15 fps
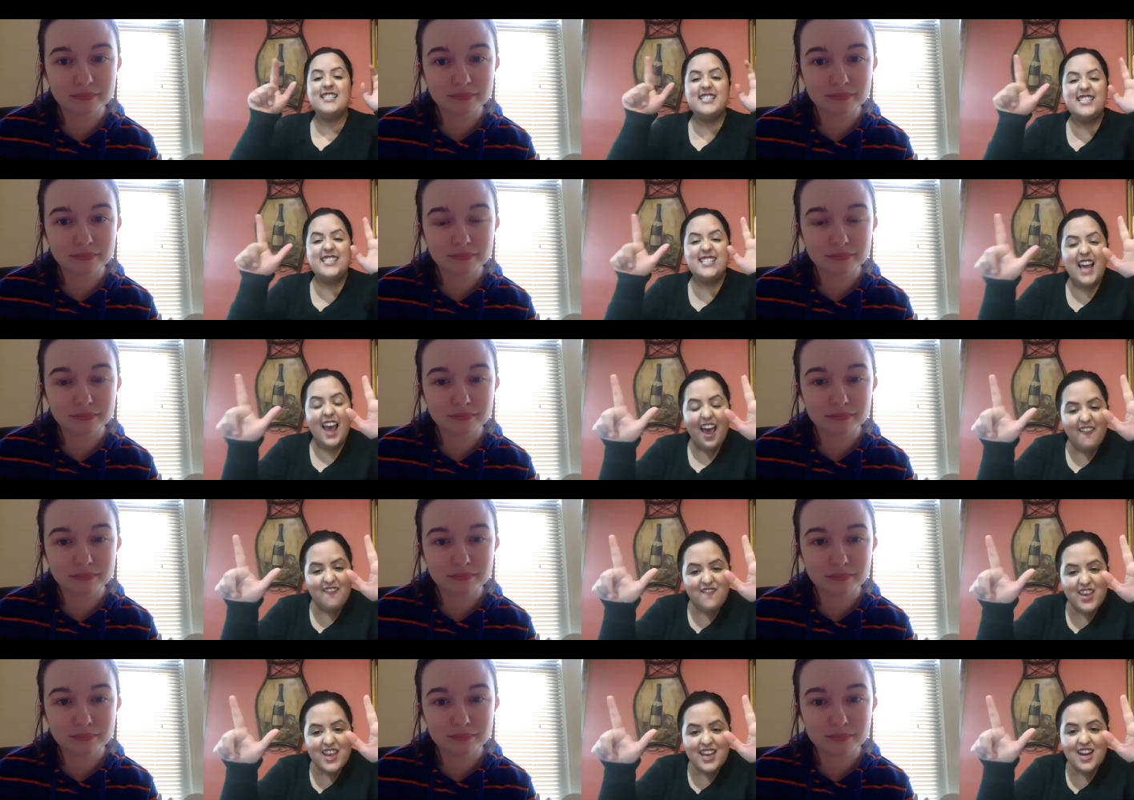
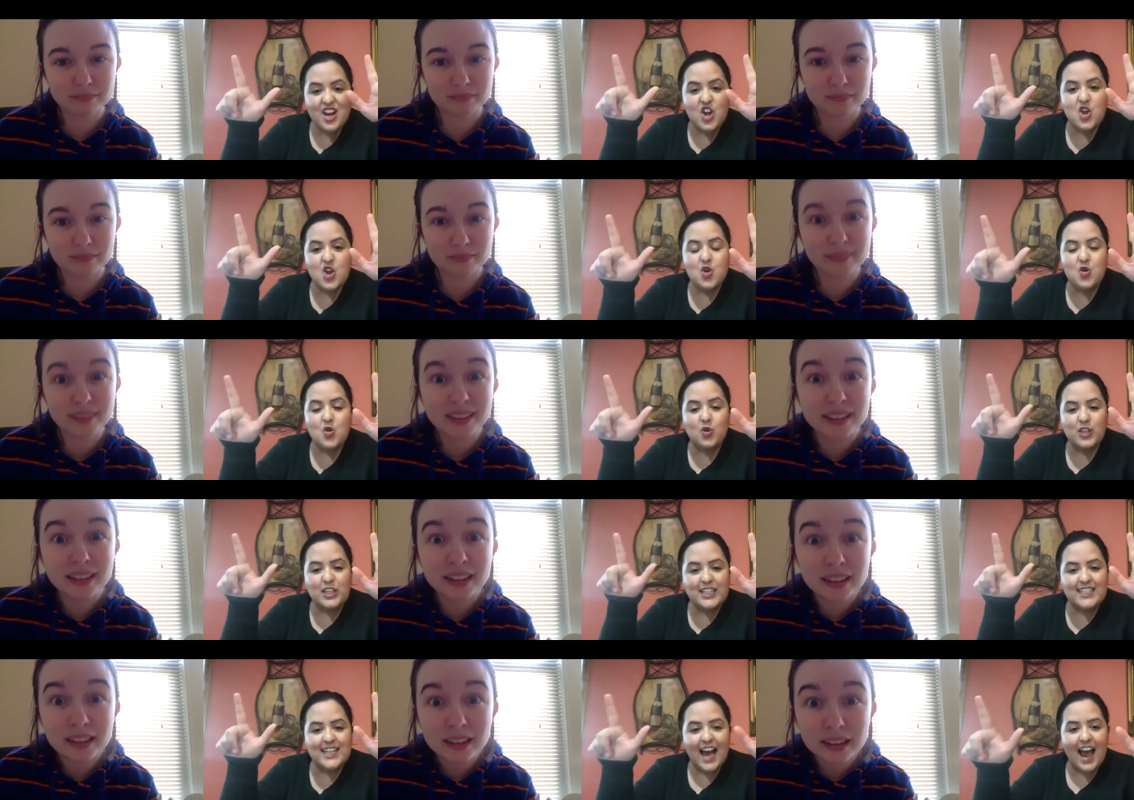Speaker 1: seven new
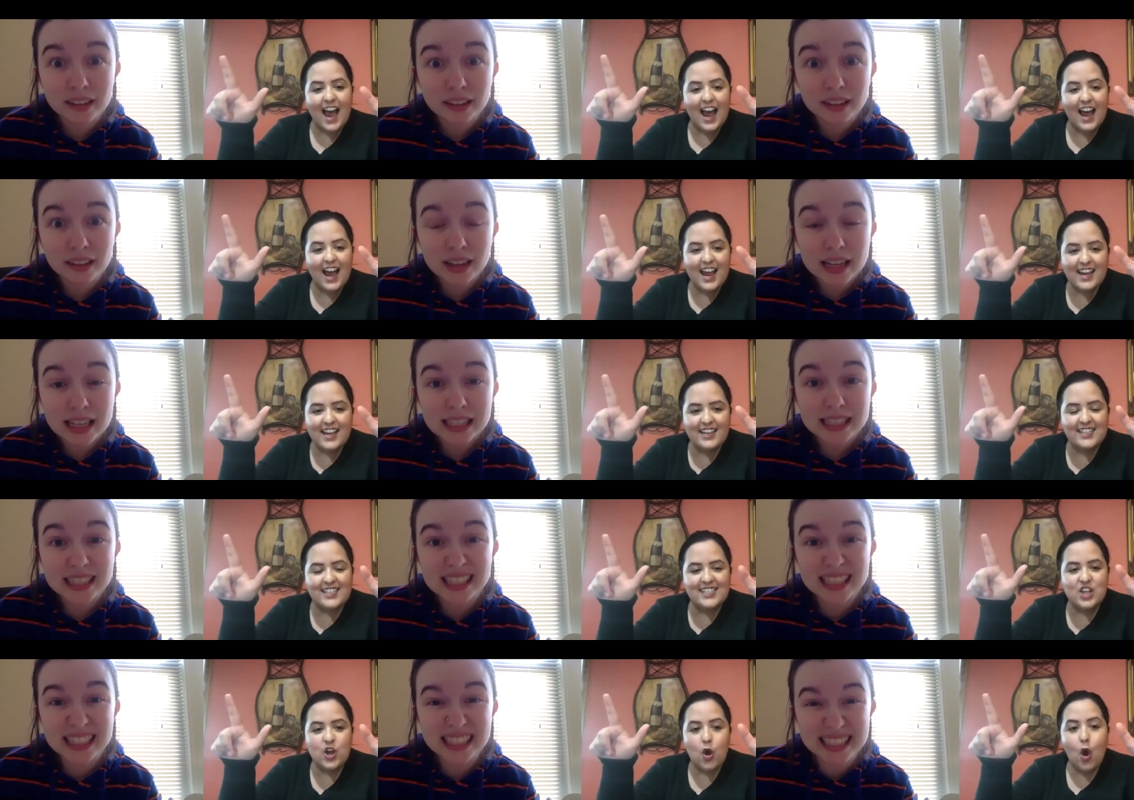
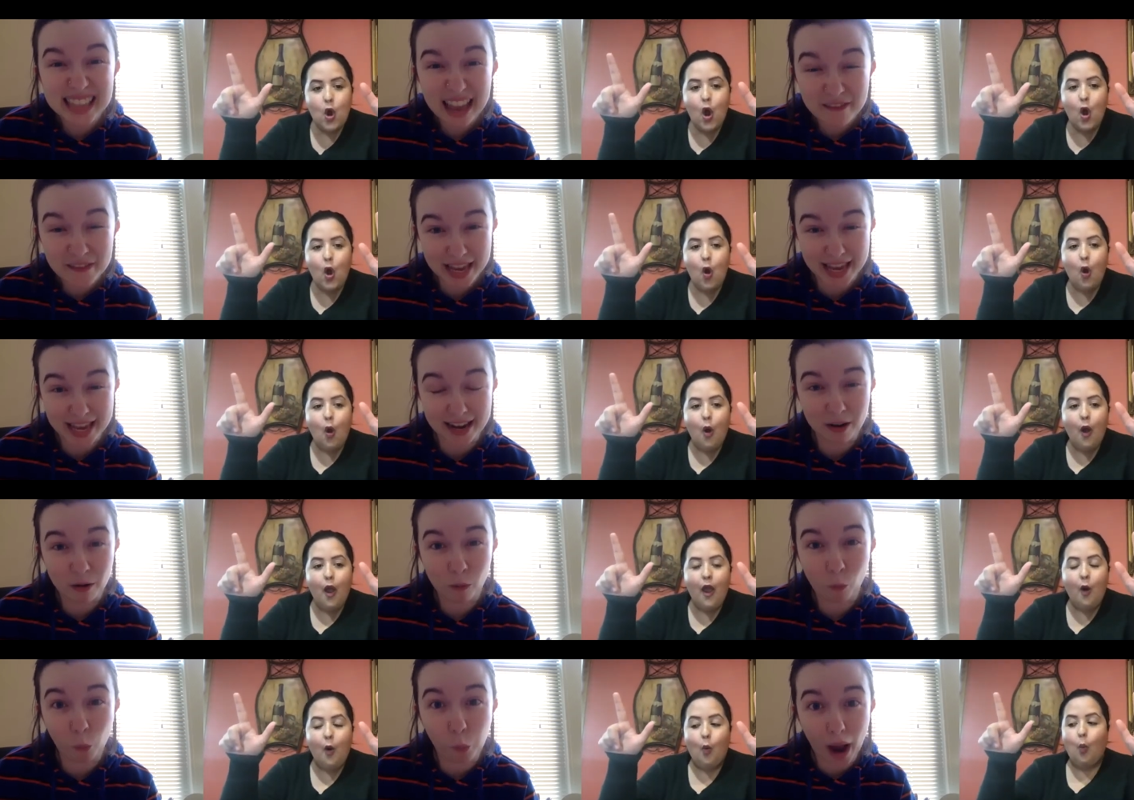signs
Speaker 2: seven.
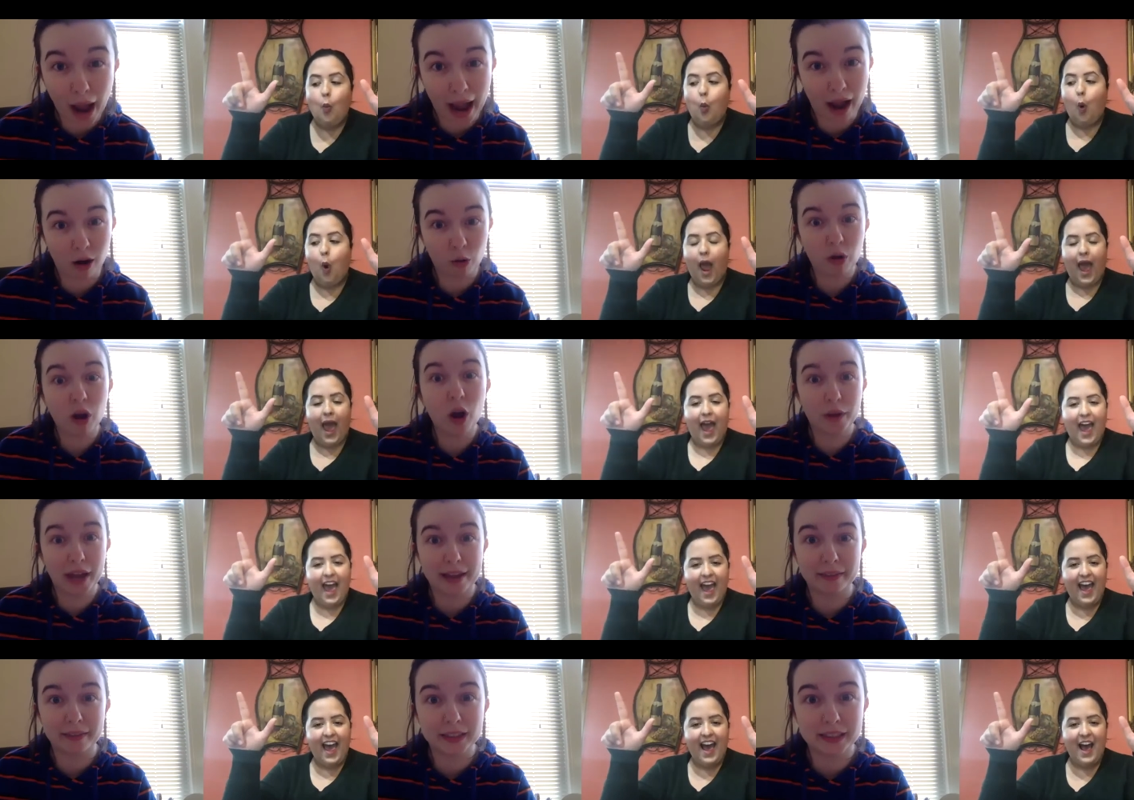Wow.
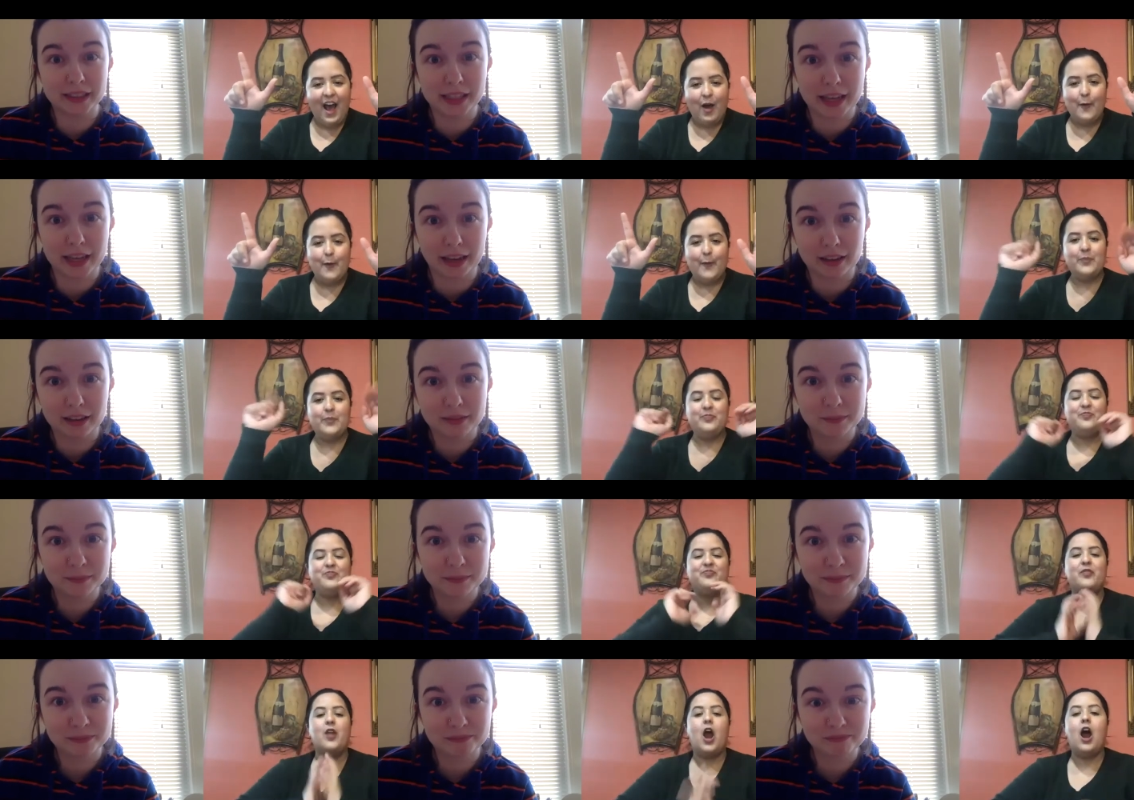Okay, let's see.
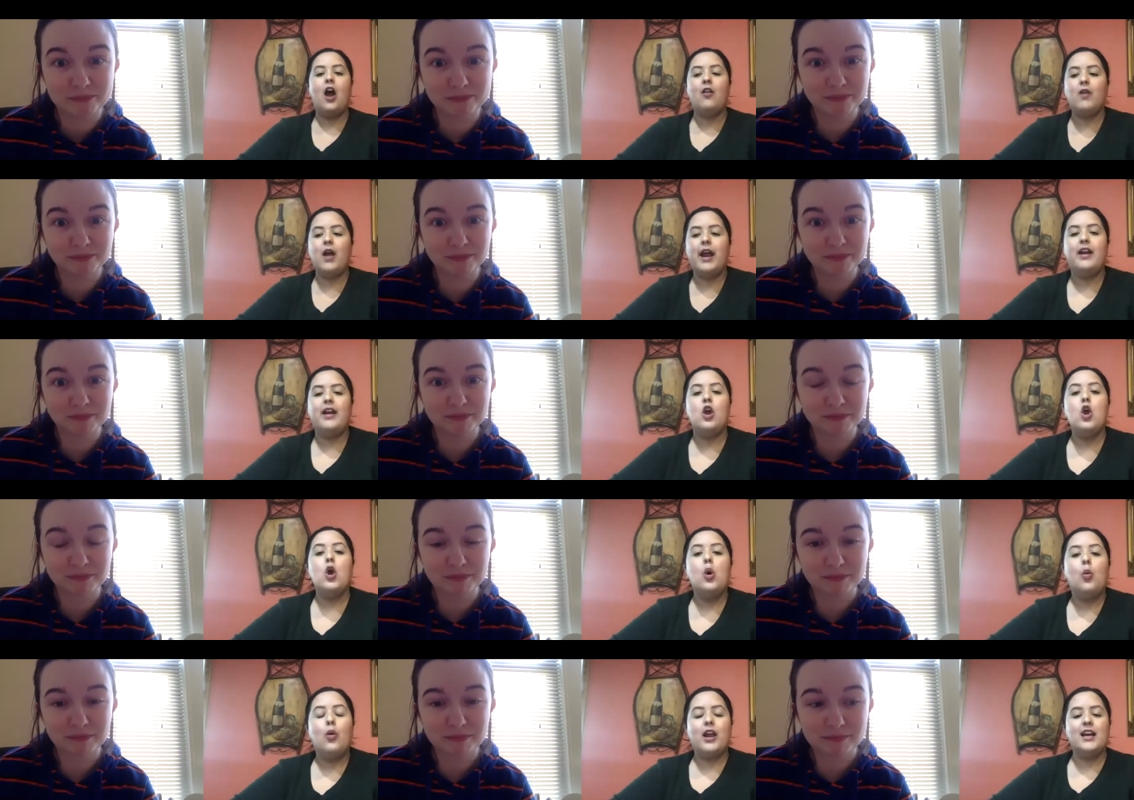
Speaker 1: All right,
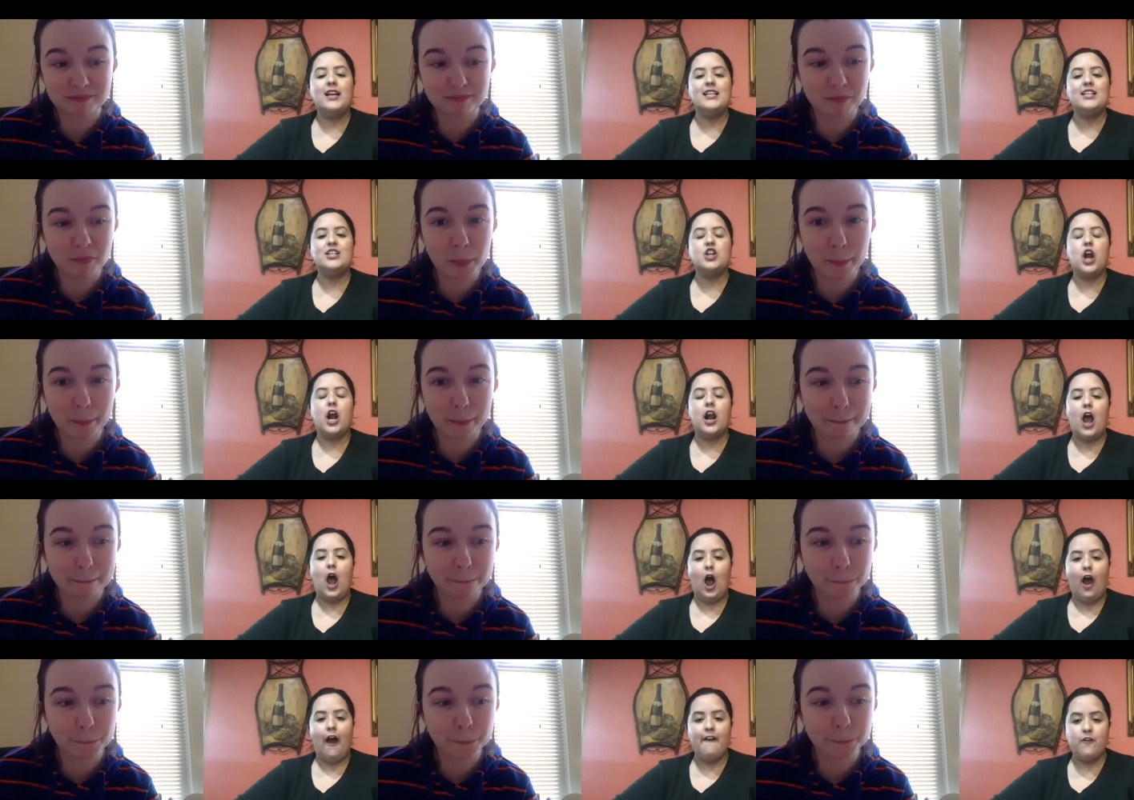we're gonna start
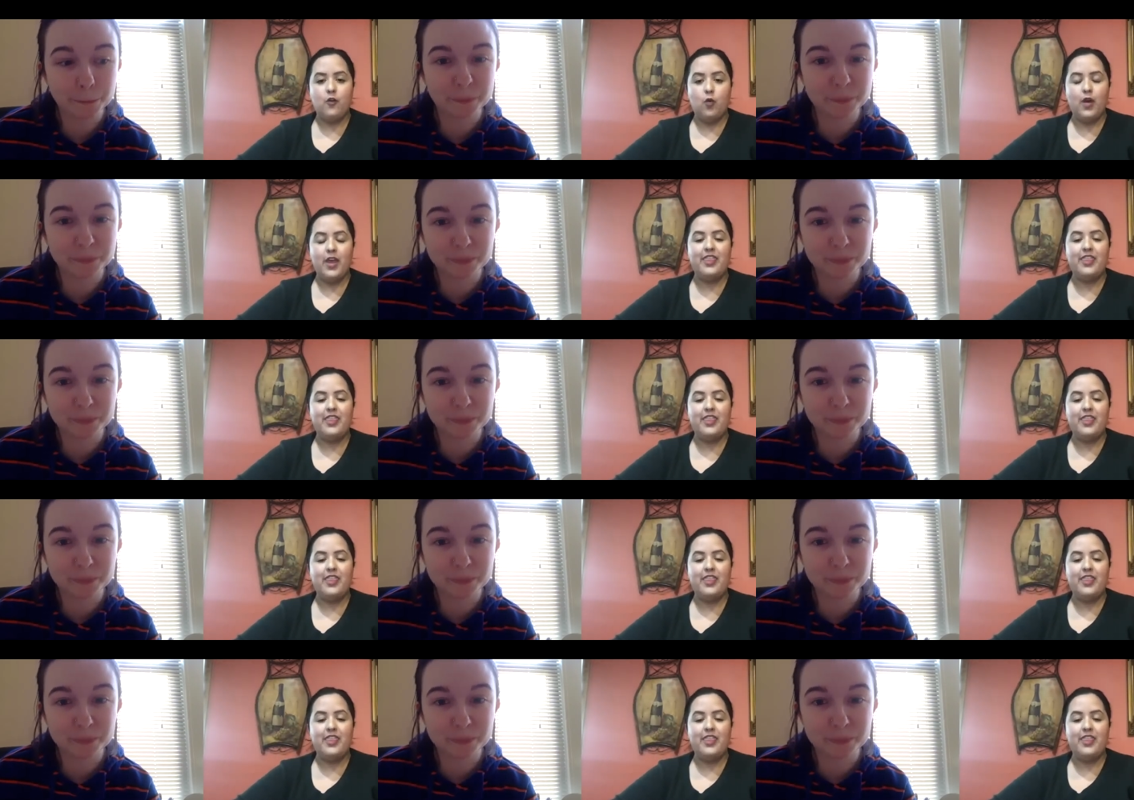off with